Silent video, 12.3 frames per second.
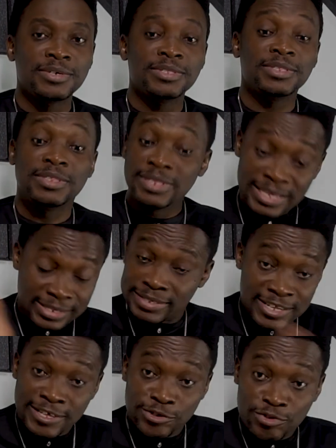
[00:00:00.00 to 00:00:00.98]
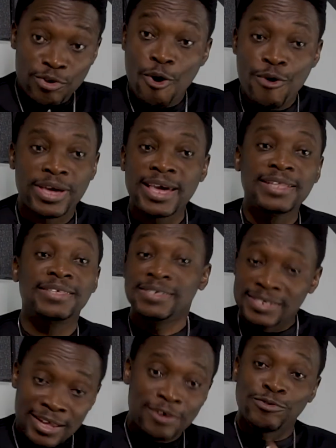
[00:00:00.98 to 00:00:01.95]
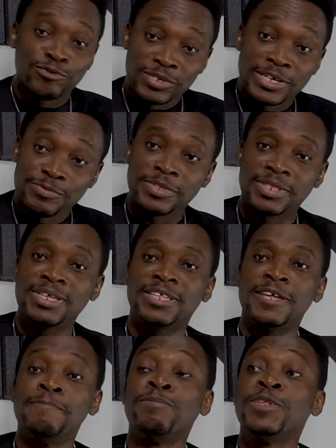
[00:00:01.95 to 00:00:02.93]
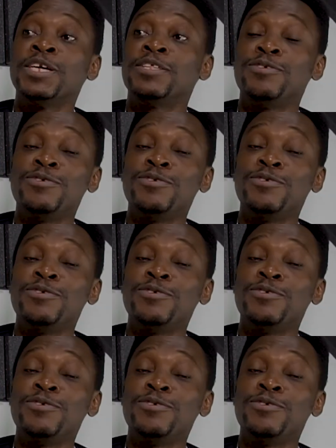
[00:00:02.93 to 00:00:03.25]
This thing is not okay. This is how you deal with it.